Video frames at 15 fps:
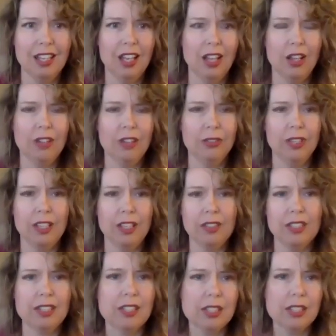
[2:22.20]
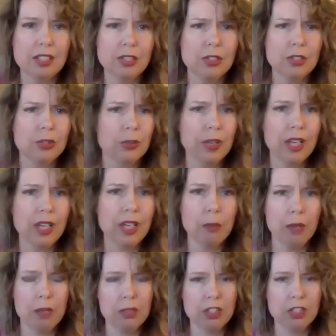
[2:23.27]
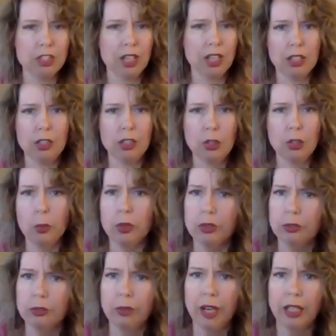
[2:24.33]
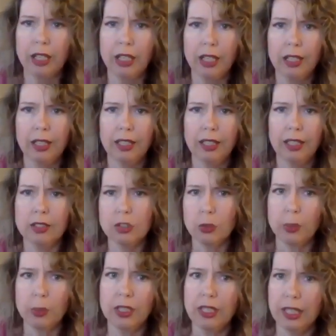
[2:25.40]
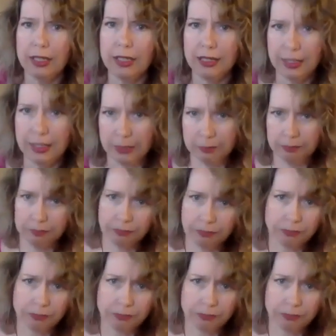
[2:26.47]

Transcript: All right, this is a story I published at New World Writing in 2019.